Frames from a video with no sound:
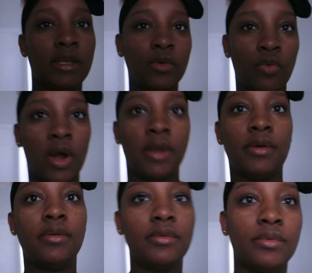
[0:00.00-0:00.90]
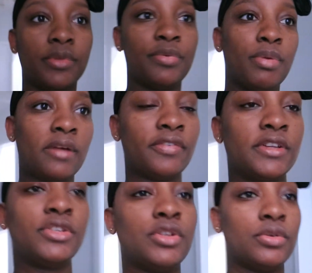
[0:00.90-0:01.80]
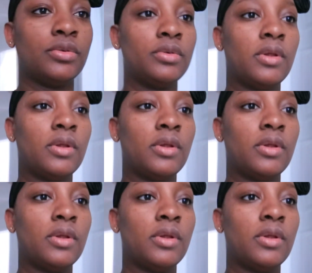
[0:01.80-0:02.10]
eat one with breakfast too,